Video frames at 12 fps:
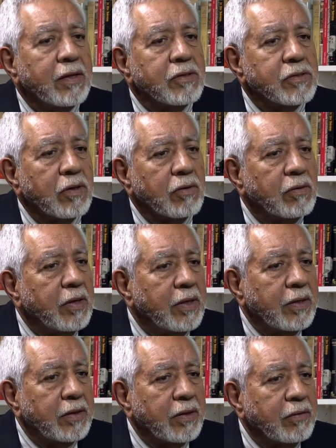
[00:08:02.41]
So,
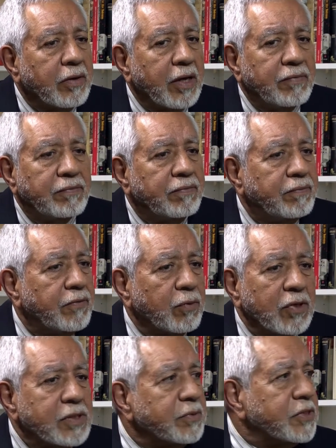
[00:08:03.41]
if there
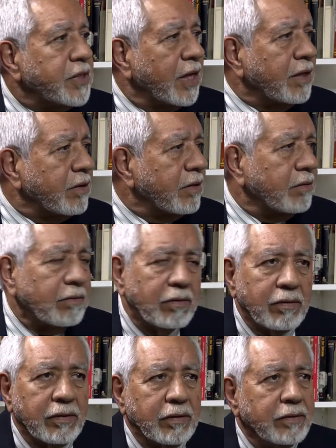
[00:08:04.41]
was a mistake
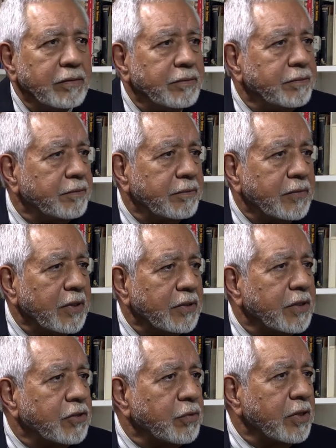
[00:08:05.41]
or a
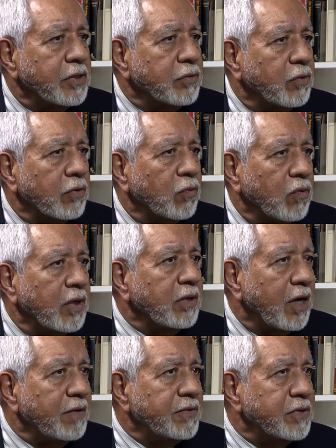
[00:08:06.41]
situation where one
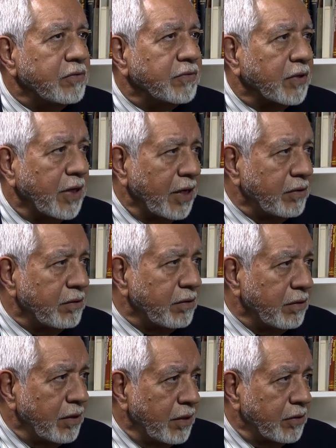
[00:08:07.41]
officer forgot to
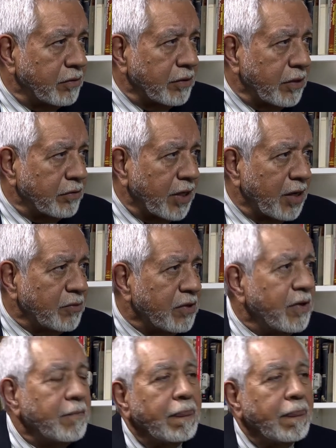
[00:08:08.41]
turn on their camera,